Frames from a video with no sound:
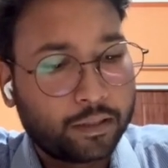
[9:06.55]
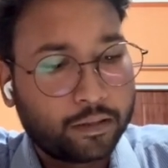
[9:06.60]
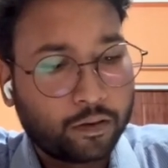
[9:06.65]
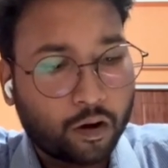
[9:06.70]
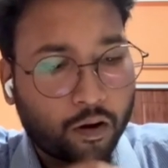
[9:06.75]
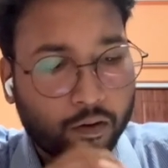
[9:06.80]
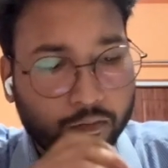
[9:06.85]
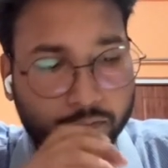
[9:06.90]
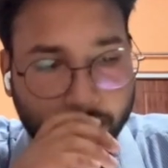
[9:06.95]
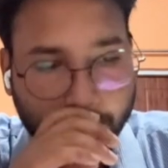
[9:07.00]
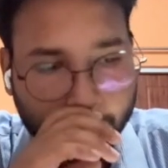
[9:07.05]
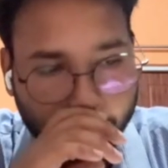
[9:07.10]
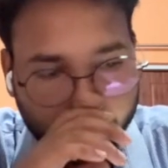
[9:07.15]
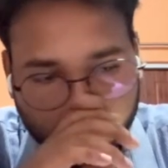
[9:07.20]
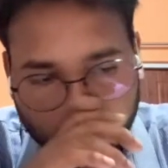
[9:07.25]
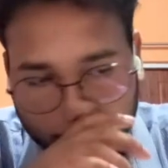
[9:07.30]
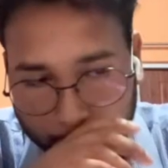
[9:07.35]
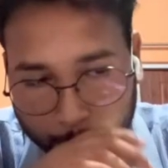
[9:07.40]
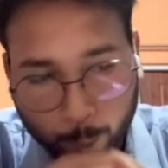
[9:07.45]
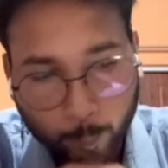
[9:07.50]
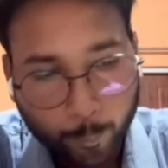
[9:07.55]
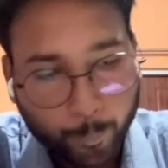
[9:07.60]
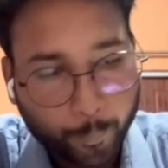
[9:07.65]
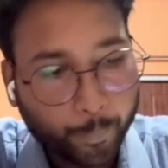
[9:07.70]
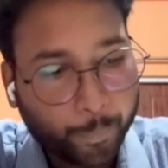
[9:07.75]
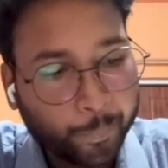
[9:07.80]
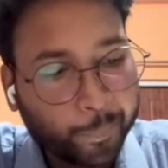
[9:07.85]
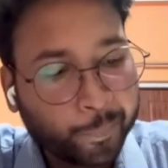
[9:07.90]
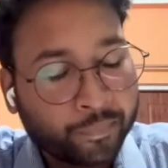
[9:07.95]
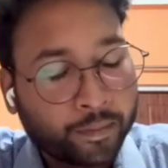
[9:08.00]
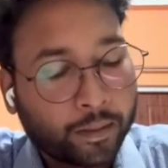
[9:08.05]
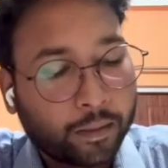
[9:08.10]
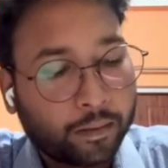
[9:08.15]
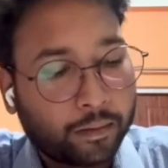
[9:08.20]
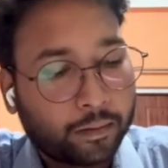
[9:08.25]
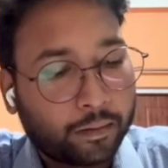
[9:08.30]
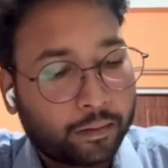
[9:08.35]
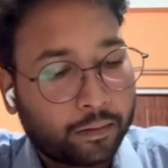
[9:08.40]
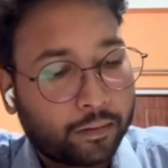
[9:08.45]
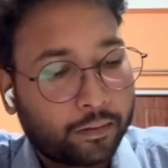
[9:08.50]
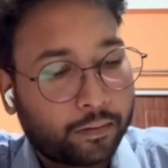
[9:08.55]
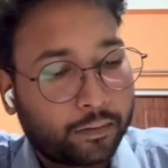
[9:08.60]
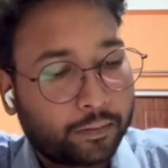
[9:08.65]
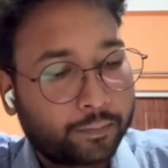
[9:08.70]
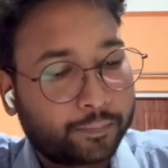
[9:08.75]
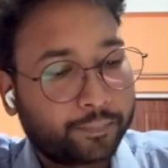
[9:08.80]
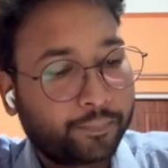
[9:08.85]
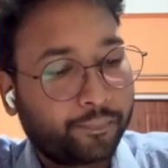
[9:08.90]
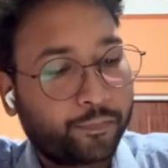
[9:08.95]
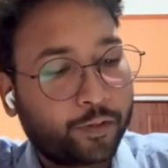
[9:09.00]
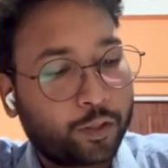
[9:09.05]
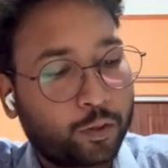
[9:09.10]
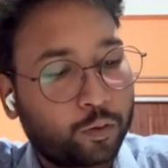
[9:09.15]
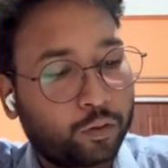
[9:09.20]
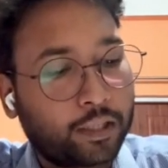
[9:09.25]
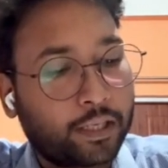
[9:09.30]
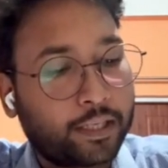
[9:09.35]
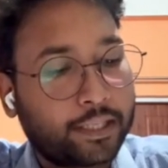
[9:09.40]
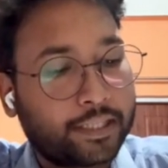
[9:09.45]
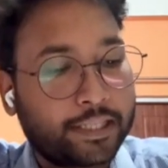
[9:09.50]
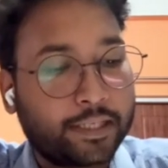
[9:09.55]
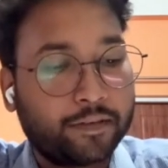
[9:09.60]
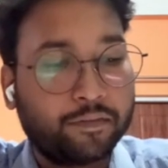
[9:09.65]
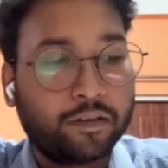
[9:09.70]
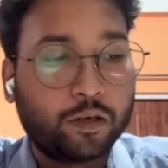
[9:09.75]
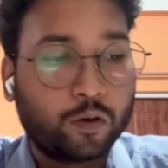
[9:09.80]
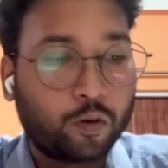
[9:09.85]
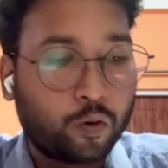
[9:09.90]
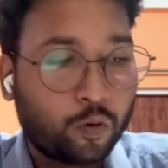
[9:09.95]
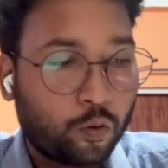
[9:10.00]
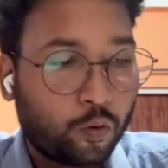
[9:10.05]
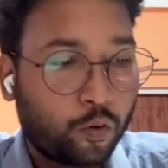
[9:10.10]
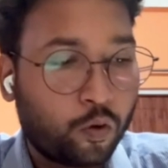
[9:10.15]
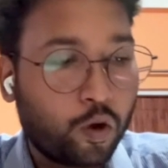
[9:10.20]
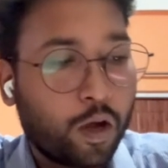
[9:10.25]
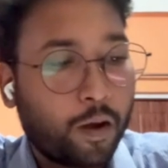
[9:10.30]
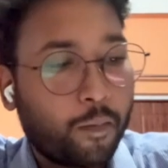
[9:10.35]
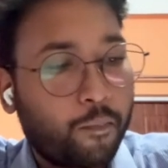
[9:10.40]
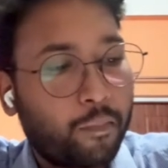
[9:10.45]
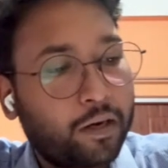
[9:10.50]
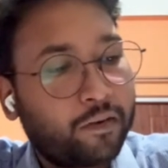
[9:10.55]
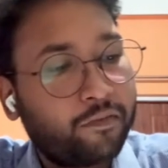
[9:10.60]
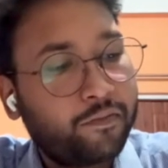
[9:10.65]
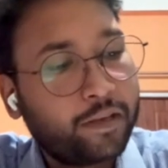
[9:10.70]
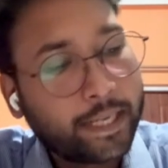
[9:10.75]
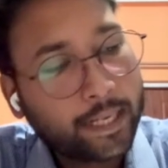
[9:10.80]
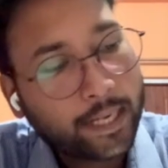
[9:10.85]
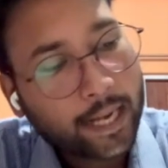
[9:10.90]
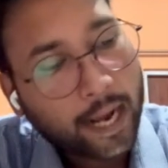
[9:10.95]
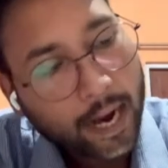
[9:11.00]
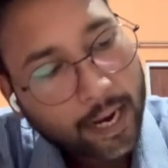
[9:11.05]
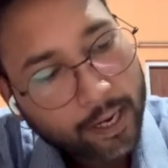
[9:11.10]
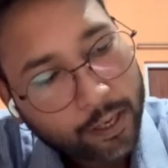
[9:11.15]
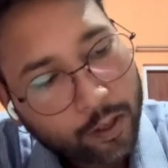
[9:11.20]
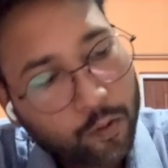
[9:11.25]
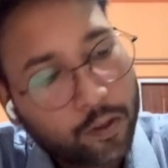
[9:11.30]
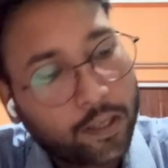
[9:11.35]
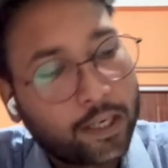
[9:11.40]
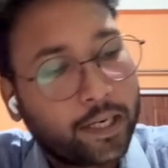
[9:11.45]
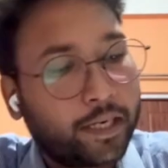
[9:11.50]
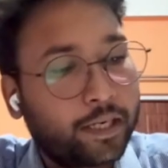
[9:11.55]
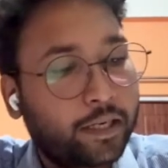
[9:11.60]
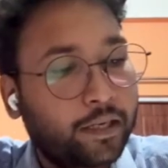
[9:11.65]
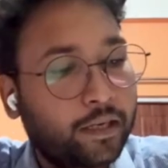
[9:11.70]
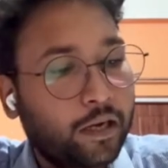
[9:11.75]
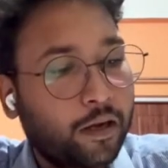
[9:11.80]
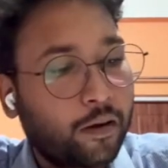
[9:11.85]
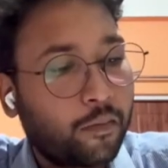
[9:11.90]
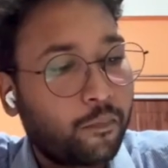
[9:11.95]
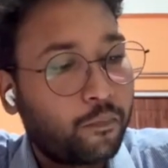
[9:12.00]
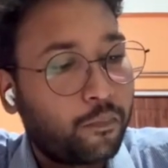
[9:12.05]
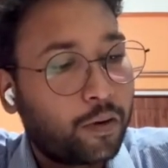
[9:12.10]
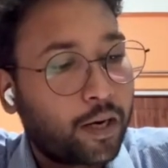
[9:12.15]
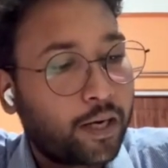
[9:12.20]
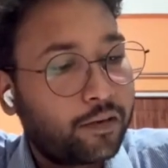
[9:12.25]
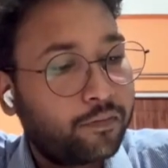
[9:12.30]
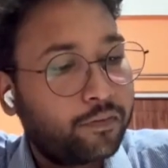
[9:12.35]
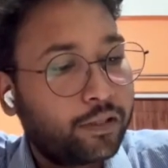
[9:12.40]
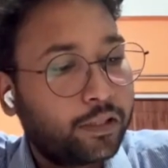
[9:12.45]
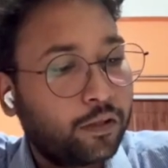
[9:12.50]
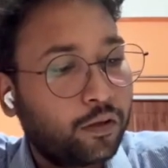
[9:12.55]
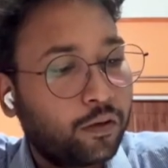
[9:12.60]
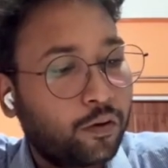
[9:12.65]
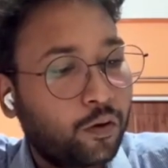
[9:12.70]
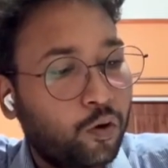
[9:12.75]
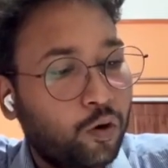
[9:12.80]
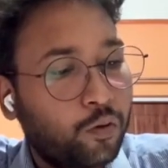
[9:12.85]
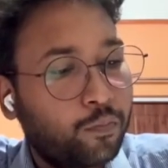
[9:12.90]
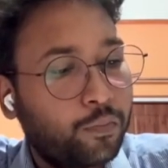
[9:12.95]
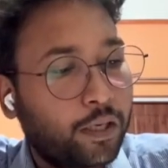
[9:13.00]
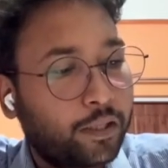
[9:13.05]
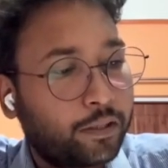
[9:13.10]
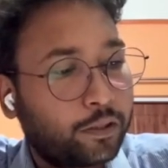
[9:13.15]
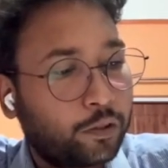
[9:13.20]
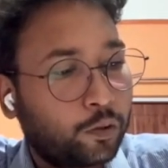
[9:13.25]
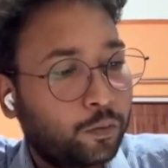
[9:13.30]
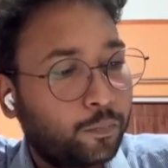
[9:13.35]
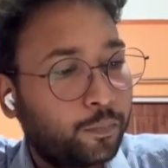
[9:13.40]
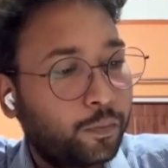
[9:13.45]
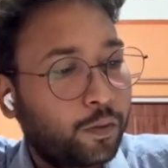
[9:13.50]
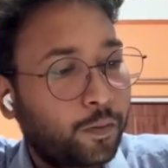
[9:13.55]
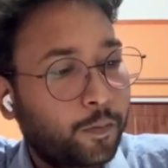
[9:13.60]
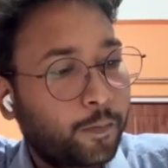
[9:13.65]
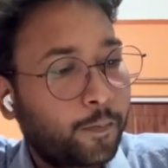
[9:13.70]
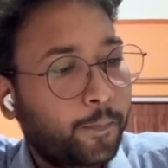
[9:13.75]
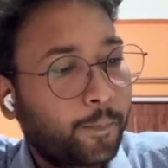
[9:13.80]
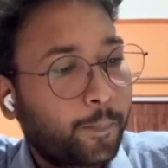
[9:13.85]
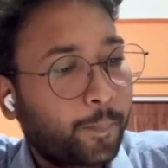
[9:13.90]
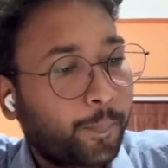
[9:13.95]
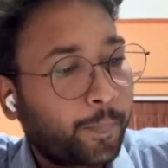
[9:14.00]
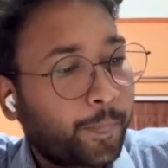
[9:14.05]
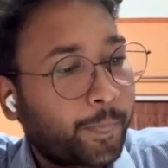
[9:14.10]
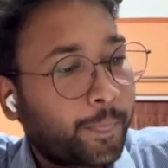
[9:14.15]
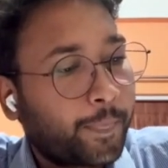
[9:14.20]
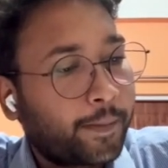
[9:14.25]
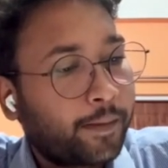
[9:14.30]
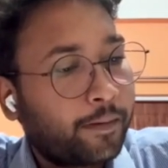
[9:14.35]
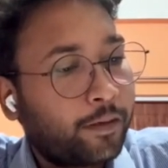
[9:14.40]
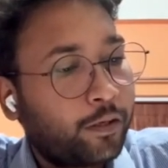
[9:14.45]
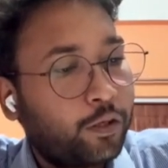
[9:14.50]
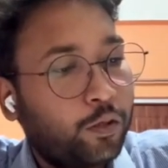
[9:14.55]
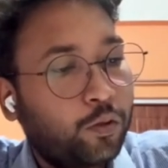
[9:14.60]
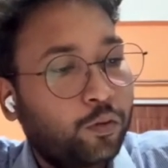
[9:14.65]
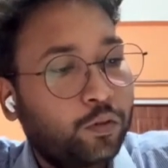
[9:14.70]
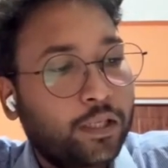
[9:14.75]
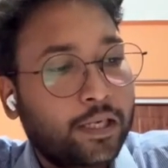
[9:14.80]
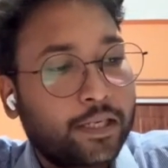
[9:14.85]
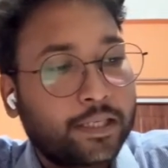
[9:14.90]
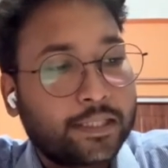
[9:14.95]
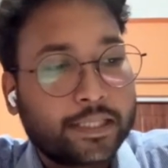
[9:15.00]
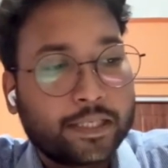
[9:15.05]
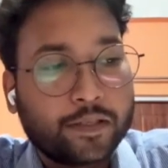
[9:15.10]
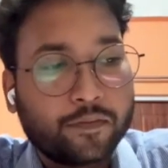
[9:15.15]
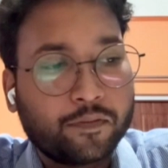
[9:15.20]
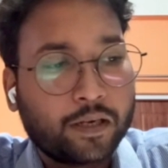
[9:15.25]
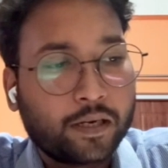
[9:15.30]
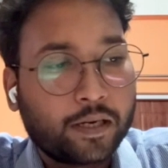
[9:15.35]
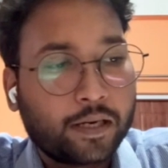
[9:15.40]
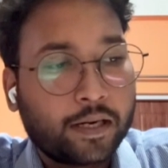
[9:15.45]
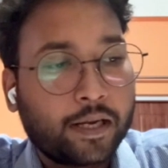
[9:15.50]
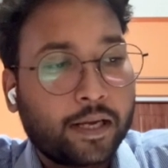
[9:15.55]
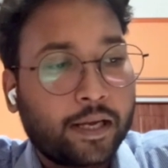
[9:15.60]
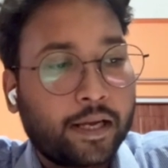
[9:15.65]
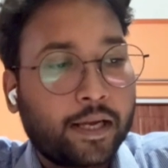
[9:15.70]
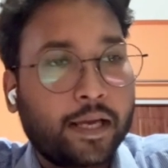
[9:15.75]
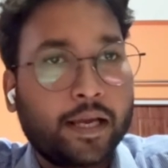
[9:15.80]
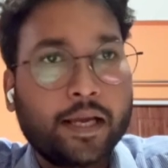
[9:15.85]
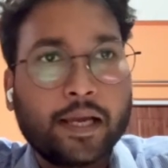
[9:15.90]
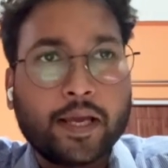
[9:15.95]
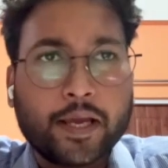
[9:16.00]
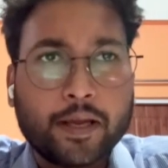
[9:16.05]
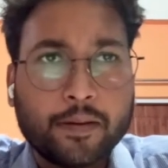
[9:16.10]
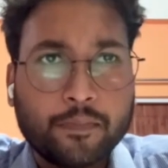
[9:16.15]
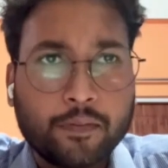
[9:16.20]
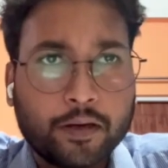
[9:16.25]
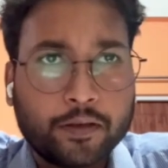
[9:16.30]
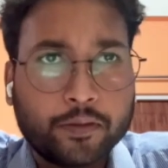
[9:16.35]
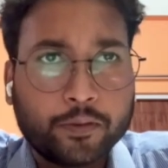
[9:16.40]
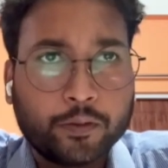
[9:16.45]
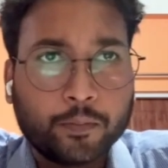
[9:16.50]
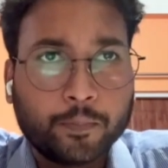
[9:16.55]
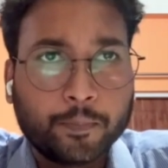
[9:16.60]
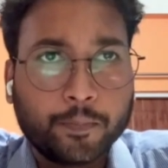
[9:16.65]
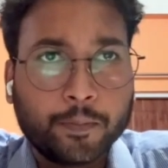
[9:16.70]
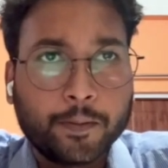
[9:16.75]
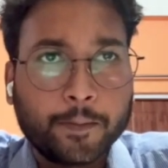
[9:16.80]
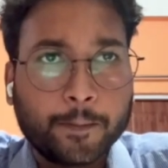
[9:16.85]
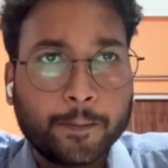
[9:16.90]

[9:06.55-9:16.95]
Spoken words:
of A blood group to the receiver O. But we can donate blood with O blood group to the receiver A blood group,